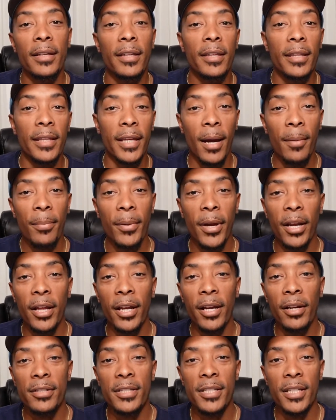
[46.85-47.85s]
The iPad
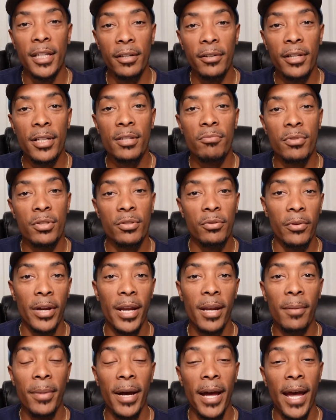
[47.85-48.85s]
Air series was
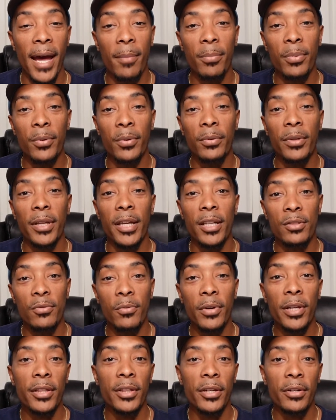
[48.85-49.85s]
created by Apple in
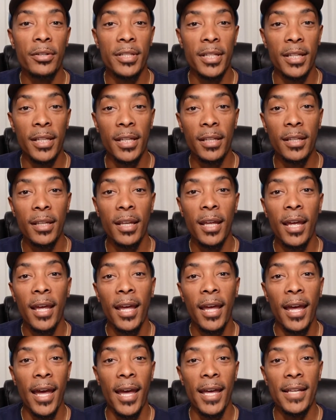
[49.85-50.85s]
2013
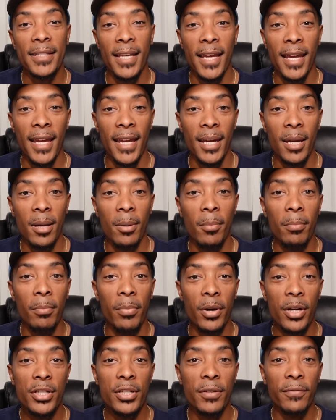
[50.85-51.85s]
as a
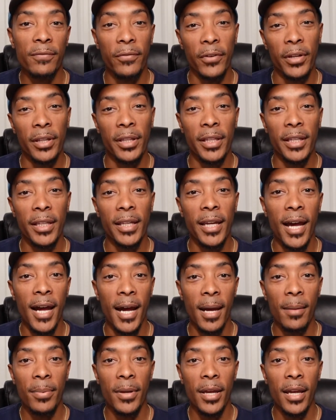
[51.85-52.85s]
budget-friendly
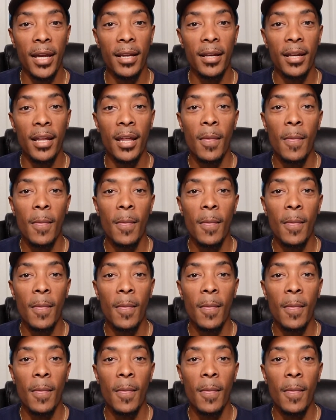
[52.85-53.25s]
iPad